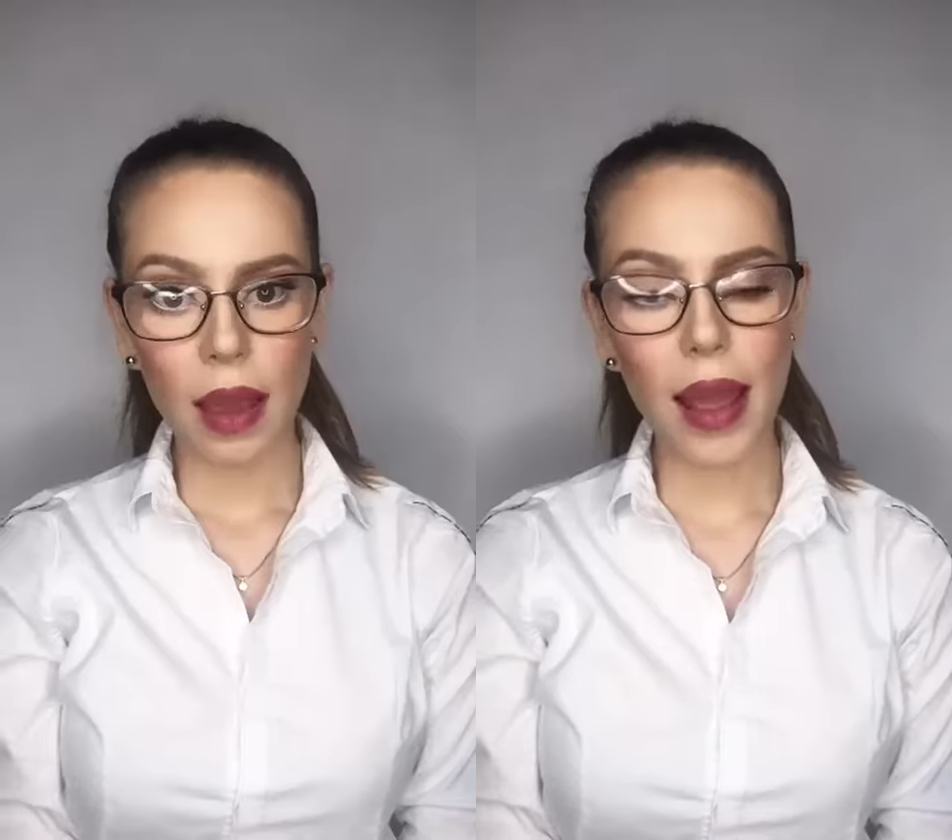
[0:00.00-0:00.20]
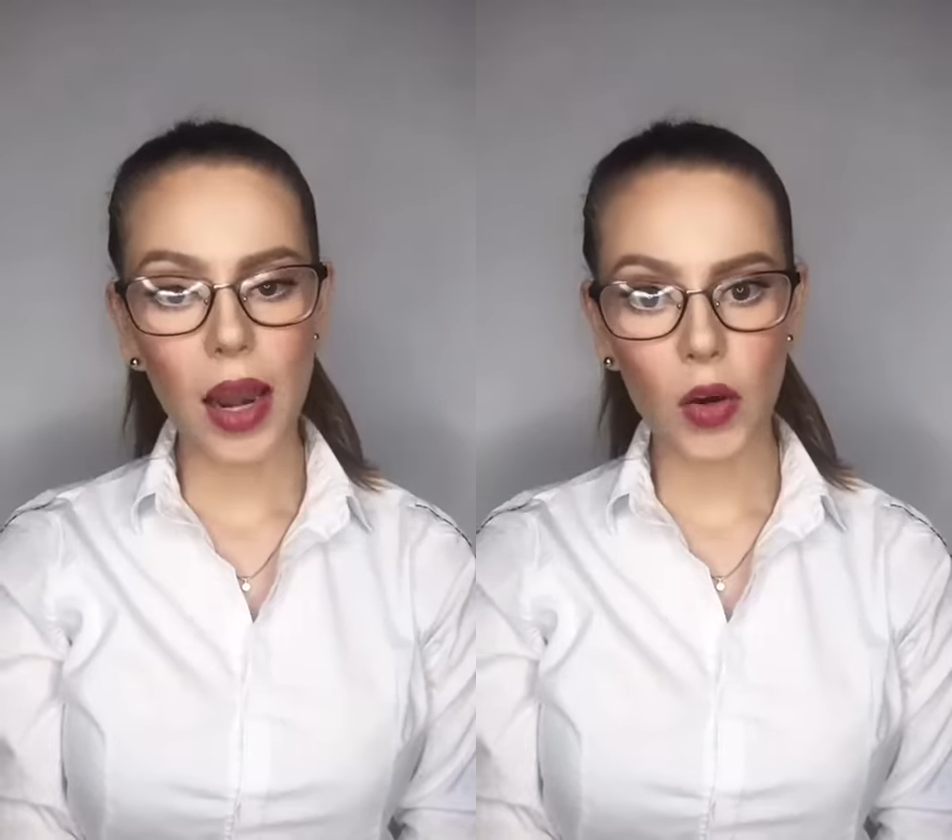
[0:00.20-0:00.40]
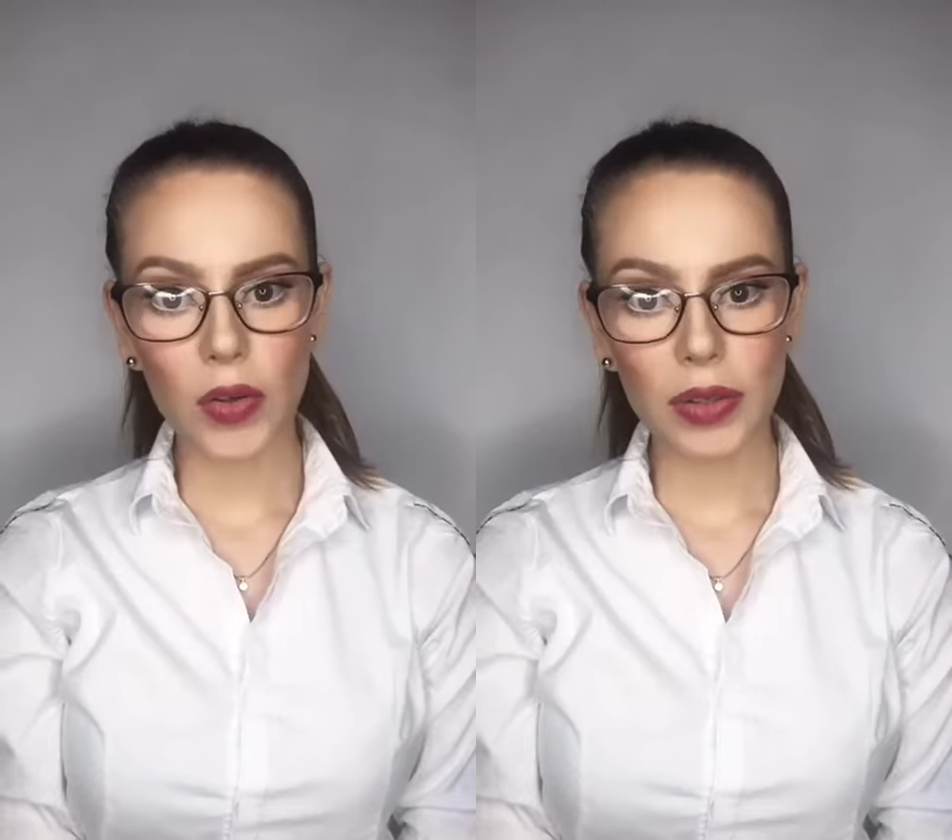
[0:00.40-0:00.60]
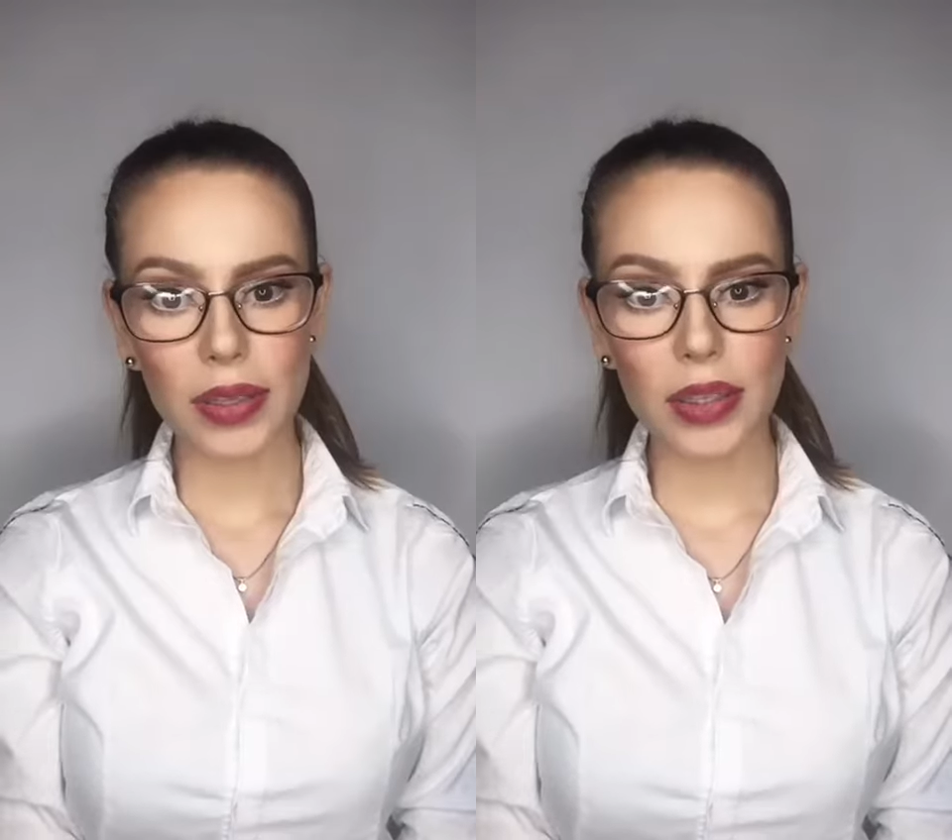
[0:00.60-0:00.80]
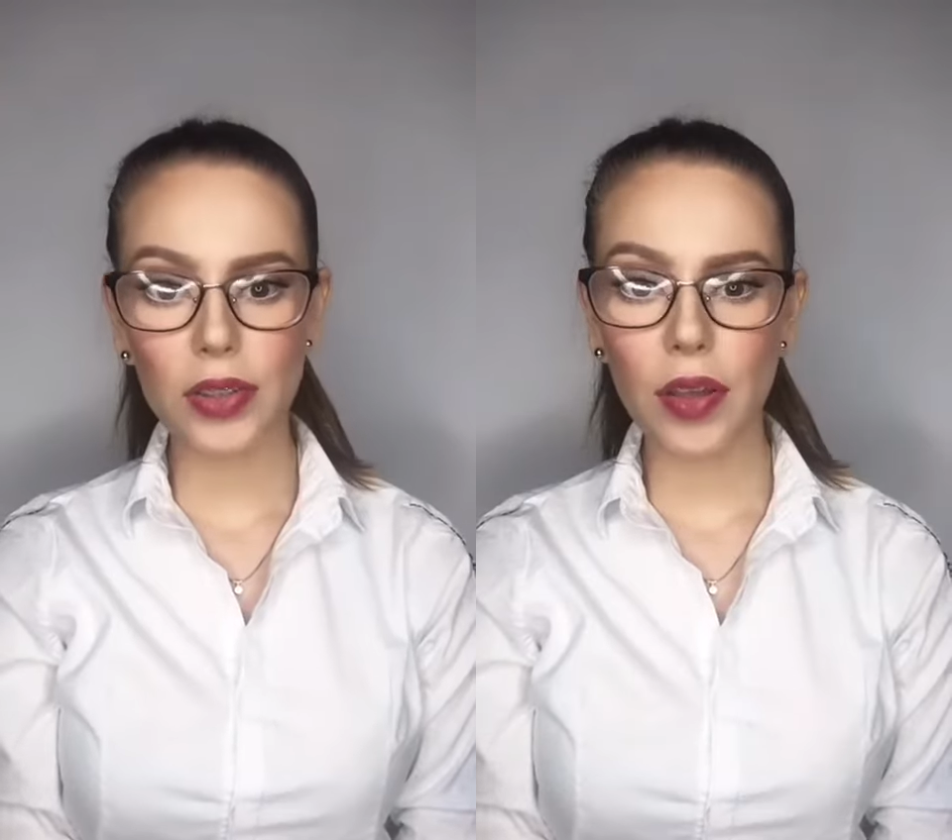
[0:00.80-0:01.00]
Hello,
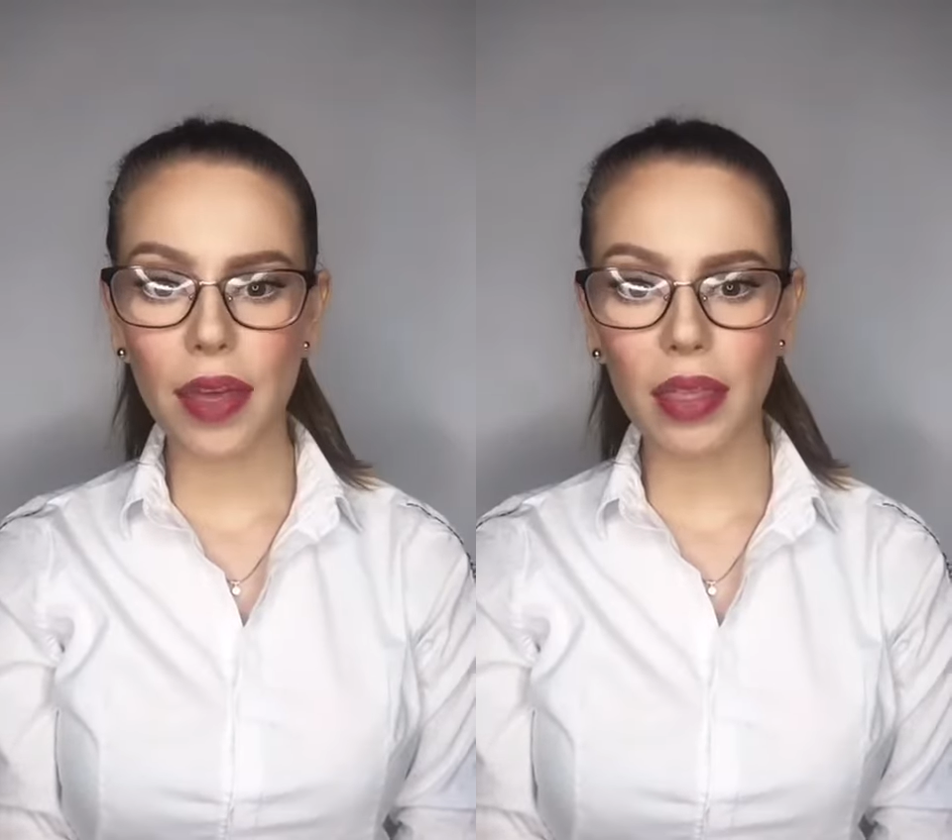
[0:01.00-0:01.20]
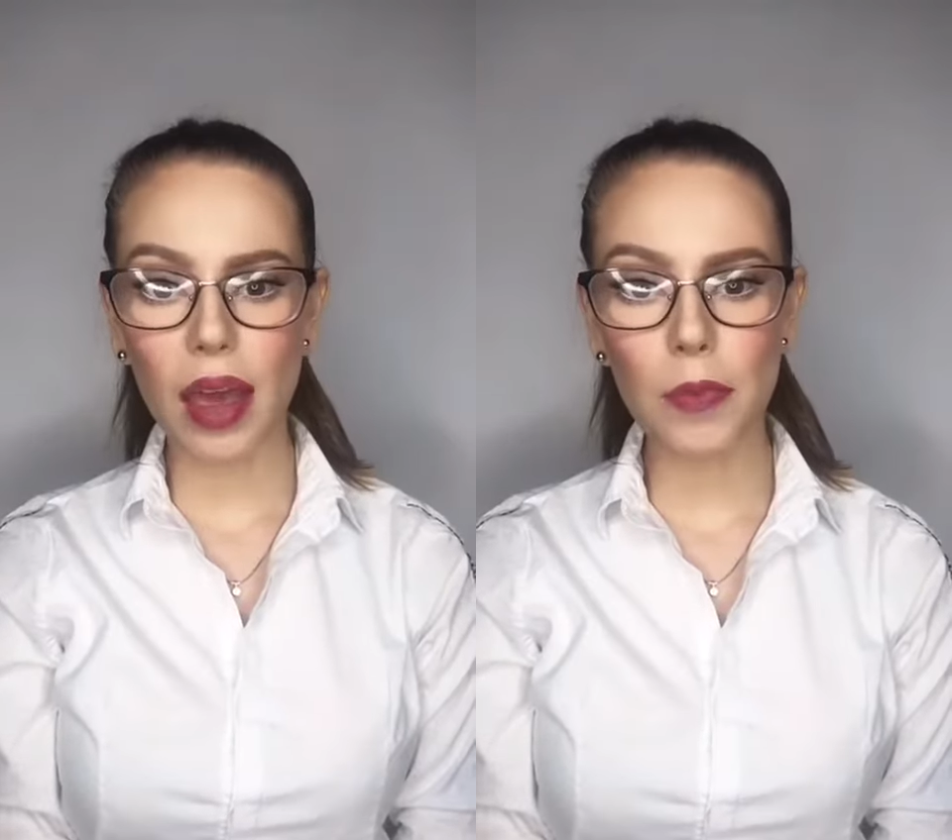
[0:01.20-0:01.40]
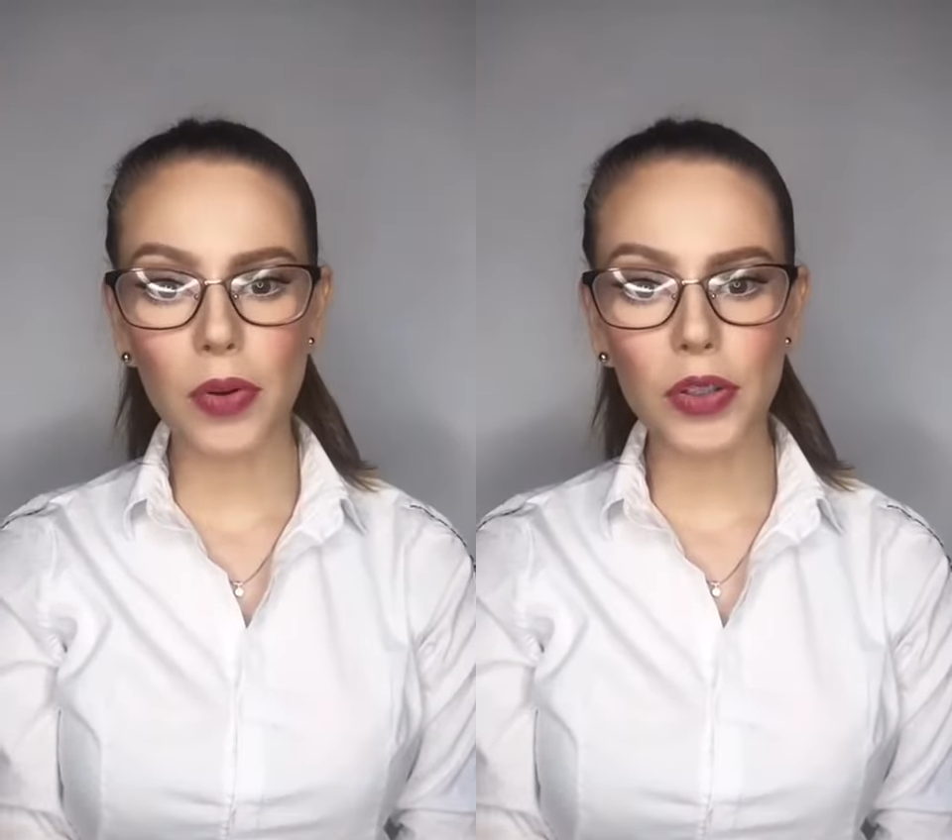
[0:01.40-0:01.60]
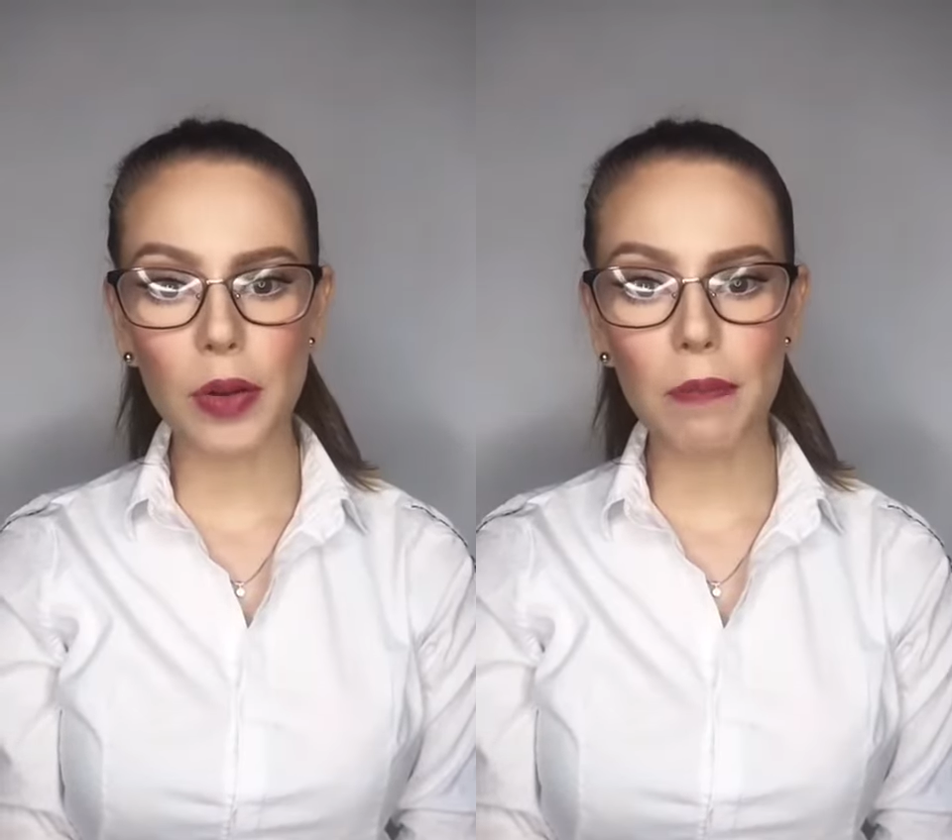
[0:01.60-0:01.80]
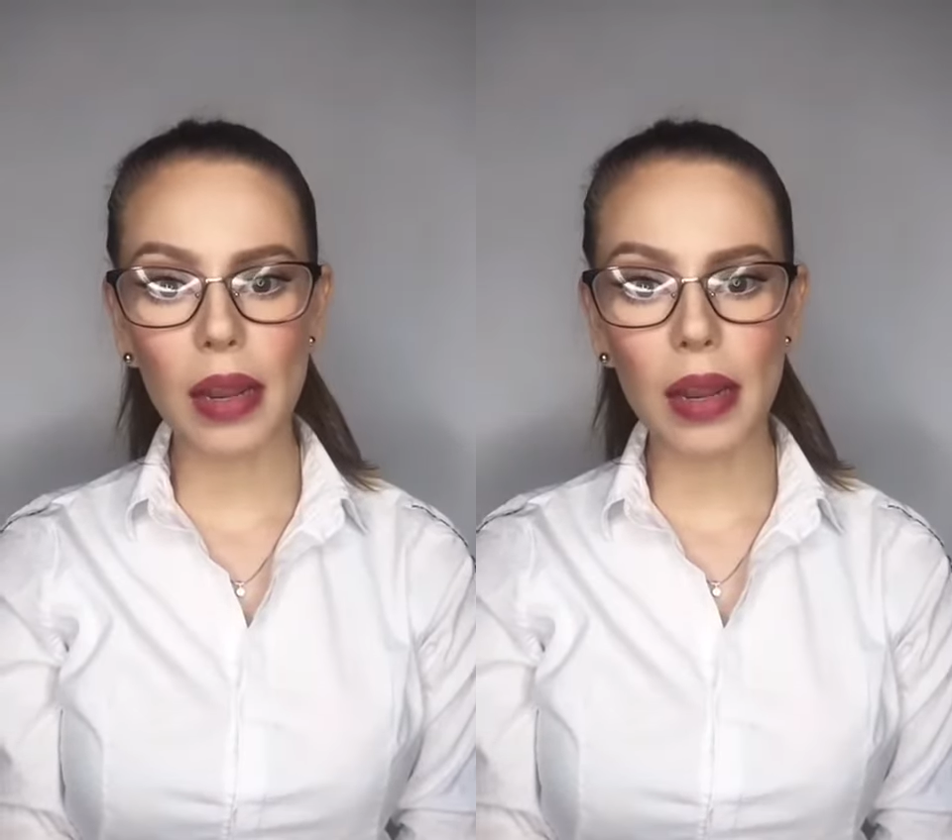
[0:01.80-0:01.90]
did you know that 8.3